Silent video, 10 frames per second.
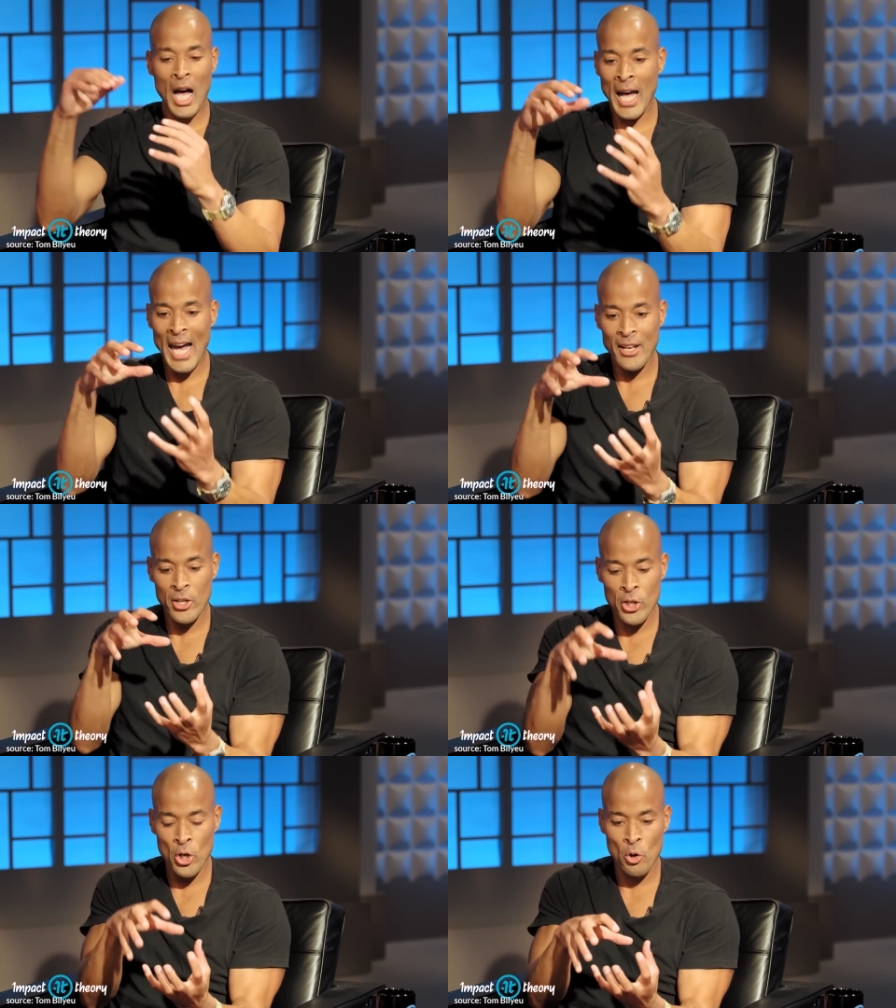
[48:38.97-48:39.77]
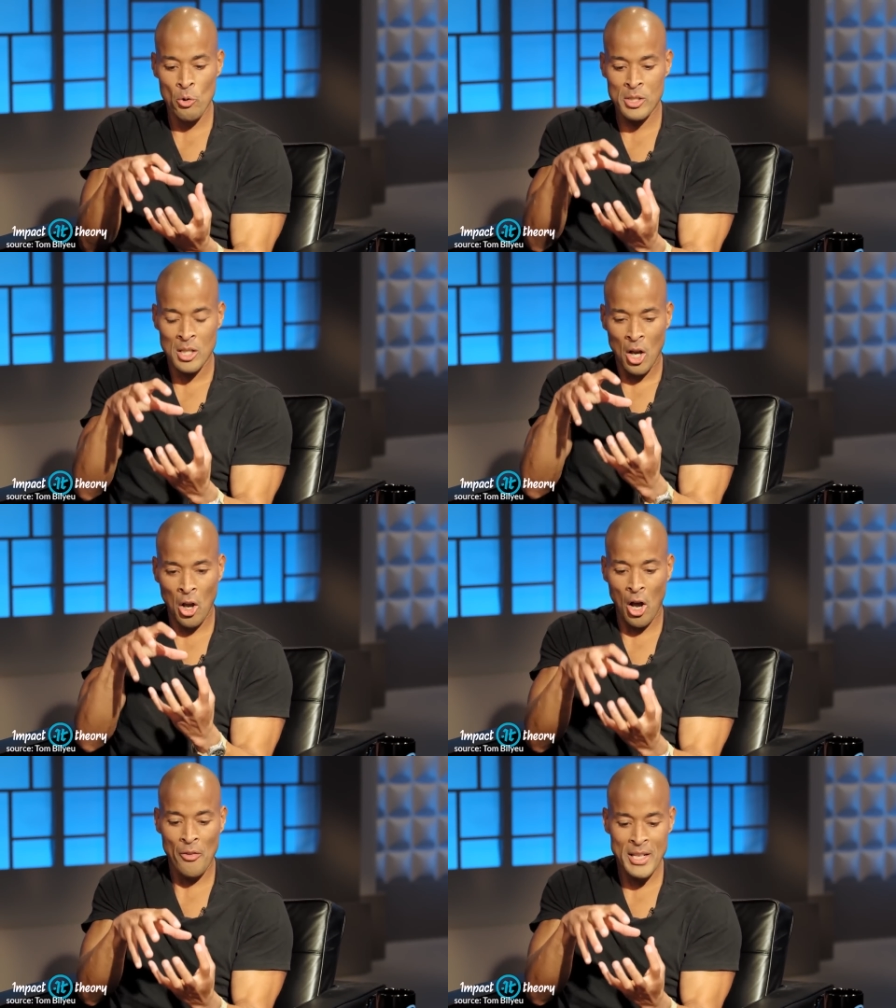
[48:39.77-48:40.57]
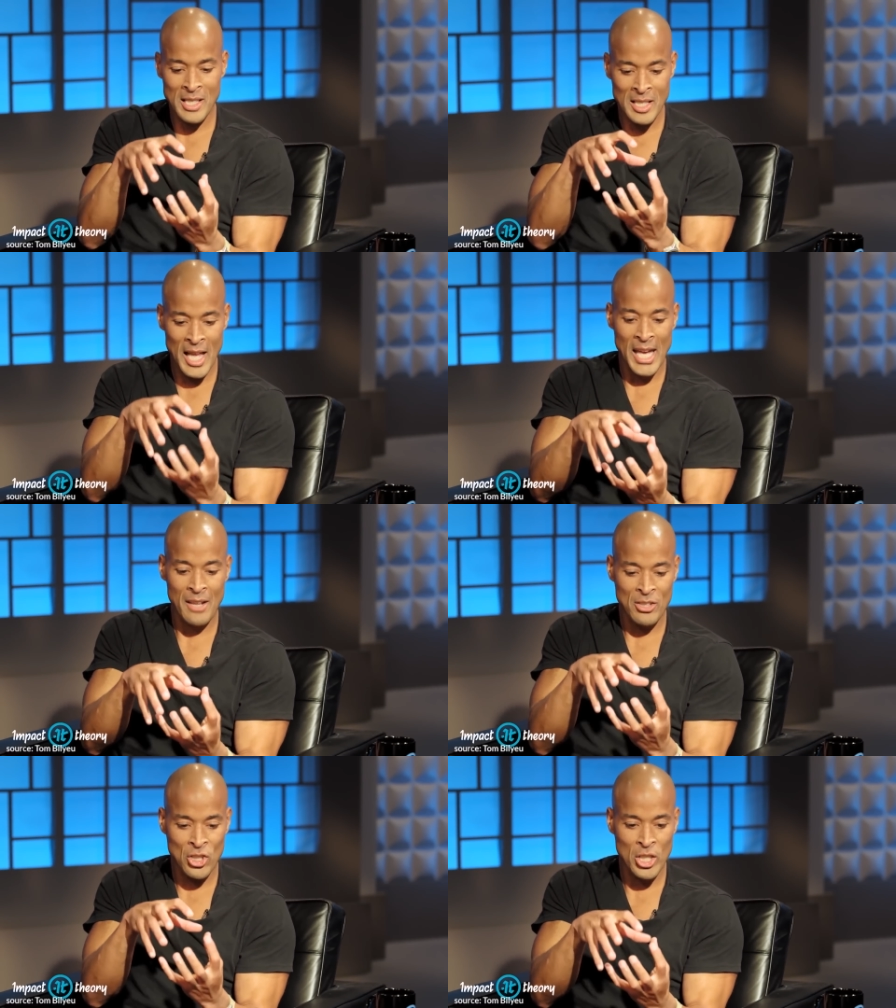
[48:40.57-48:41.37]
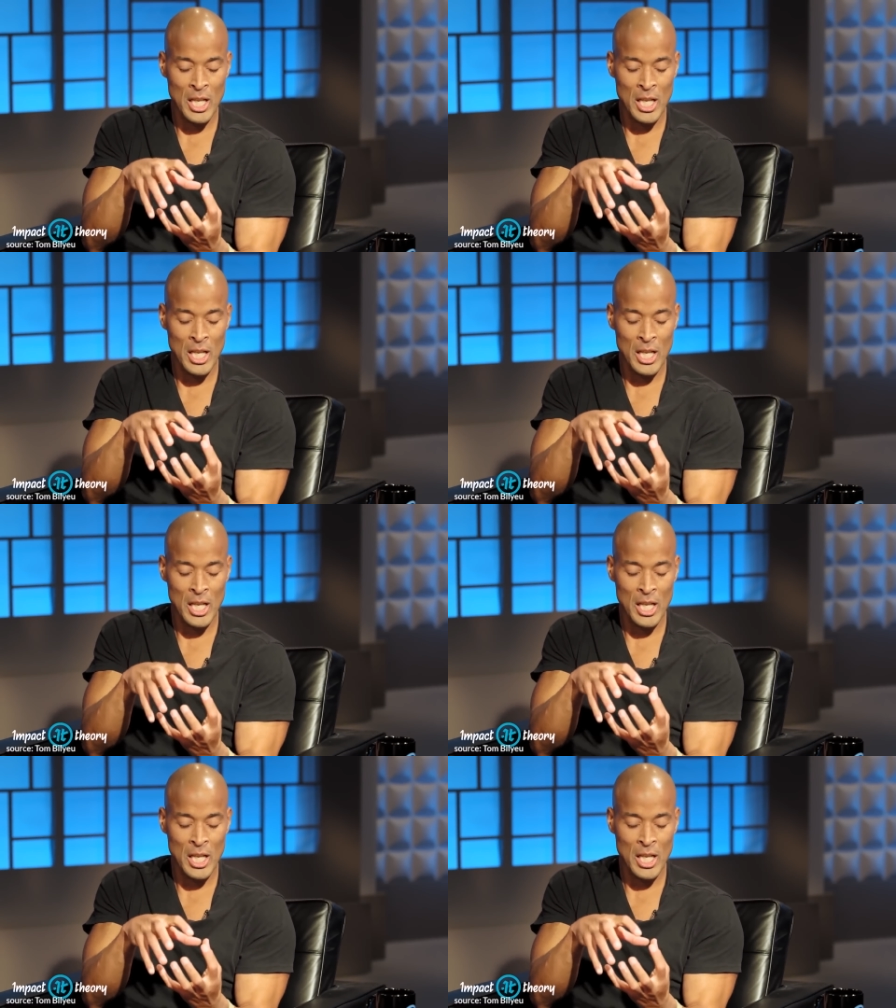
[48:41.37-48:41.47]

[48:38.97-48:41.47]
I had to use all this negative